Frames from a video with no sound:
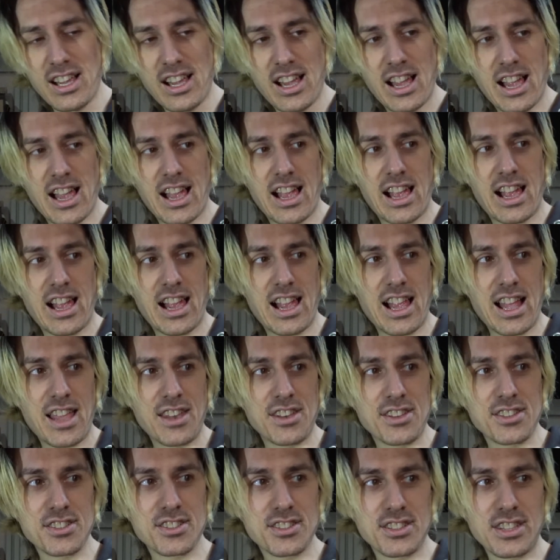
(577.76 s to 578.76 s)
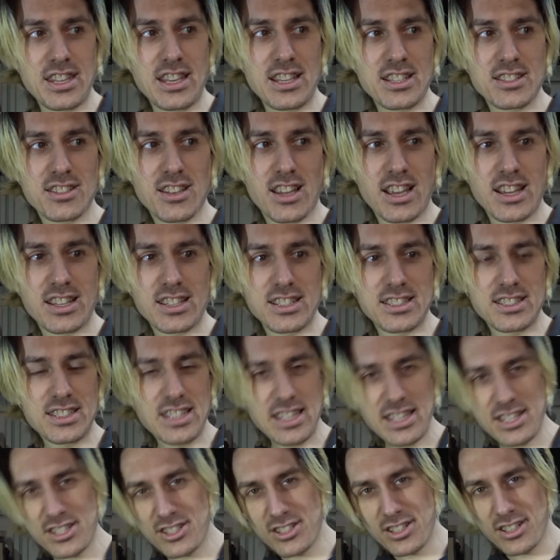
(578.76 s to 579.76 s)
And there's like a
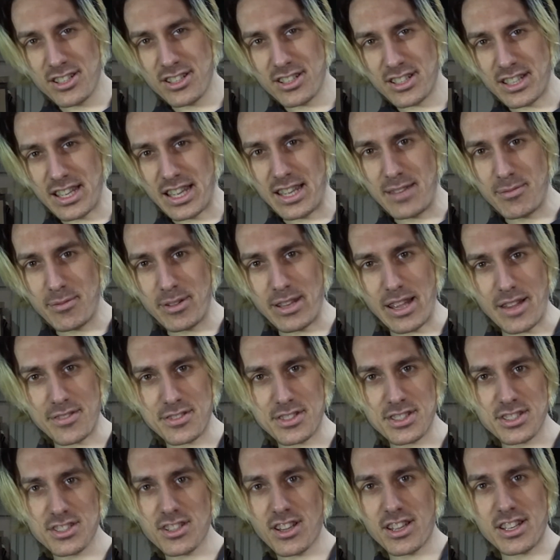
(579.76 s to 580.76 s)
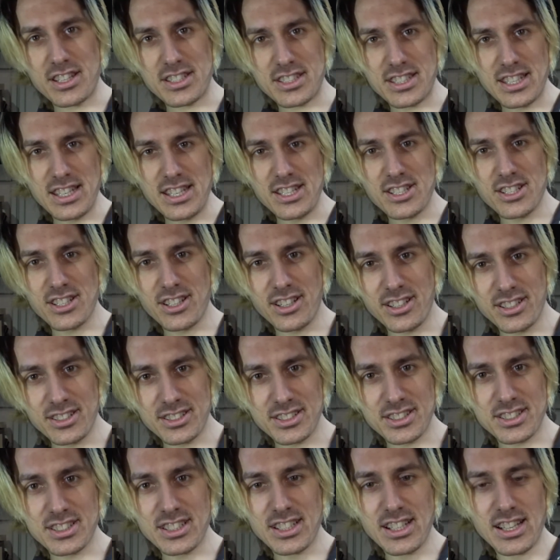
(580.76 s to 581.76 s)
t-shirt game where you have to design a
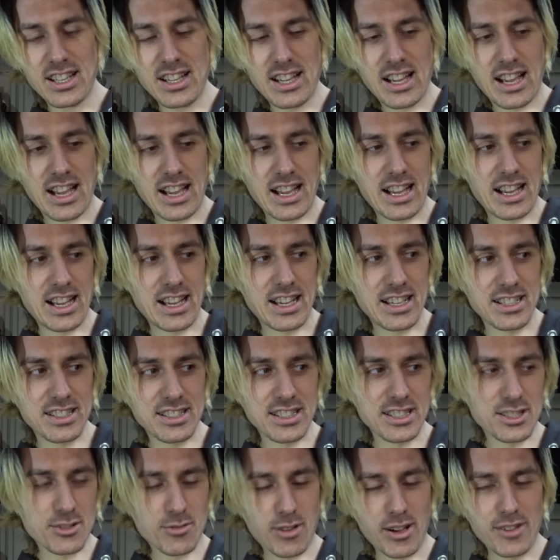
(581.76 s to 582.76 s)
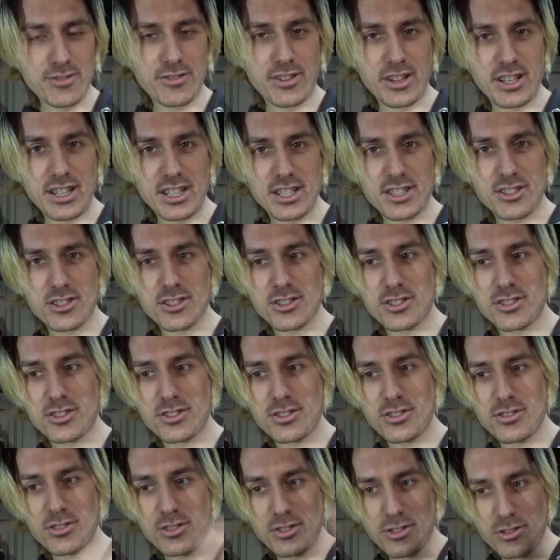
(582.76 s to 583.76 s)
t-shirt. And it's quite funny because
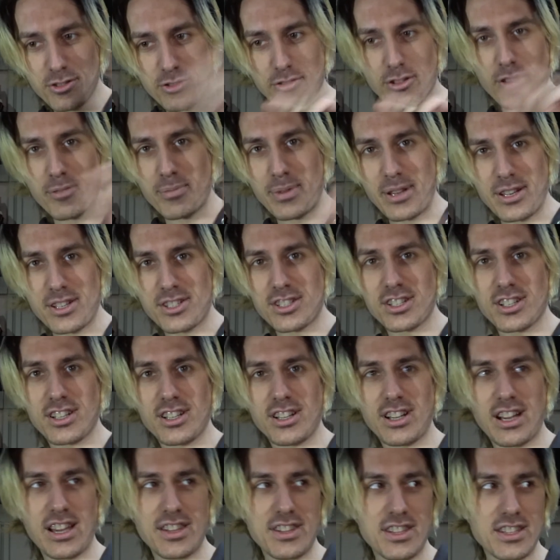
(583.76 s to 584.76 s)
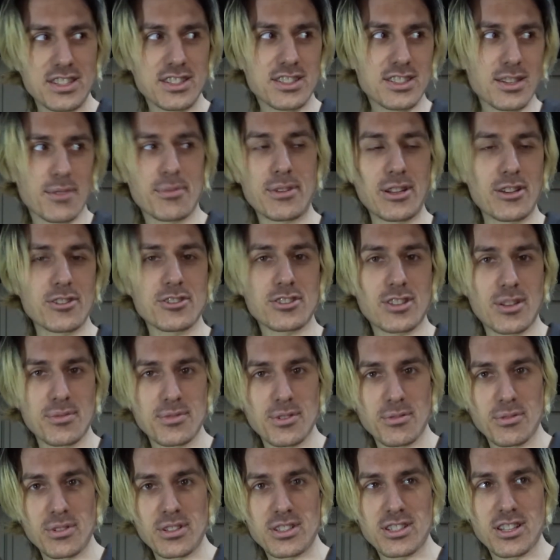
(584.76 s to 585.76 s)
you draw a picture and then someone else comes
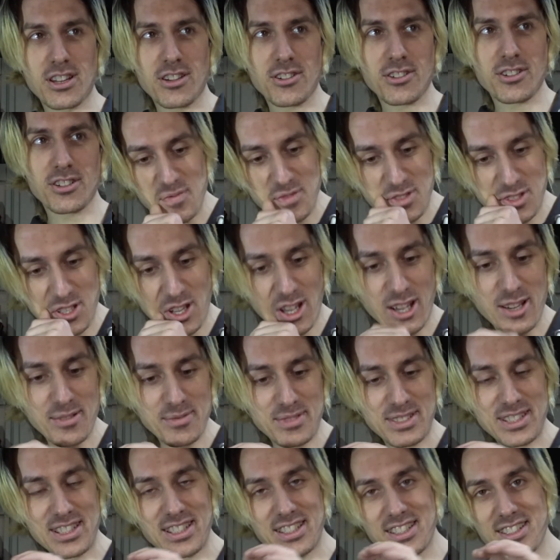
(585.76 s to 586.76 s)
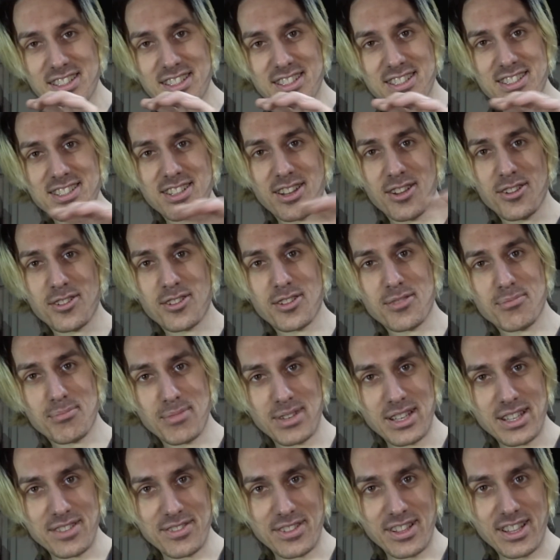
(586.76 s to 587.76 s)
up with a slogan, typed in the slogan
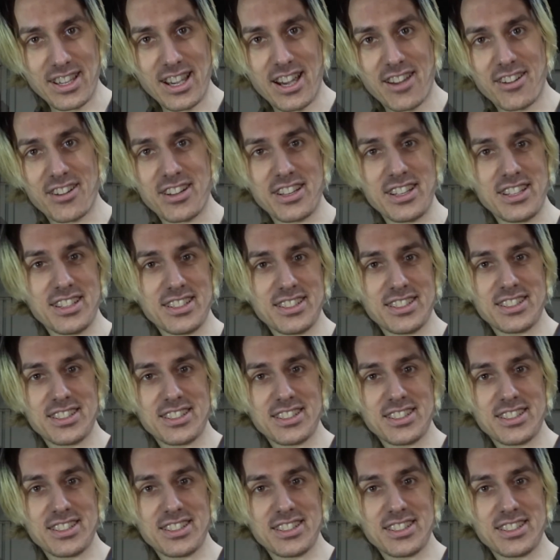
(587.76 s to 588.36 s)
"Believe in Curry."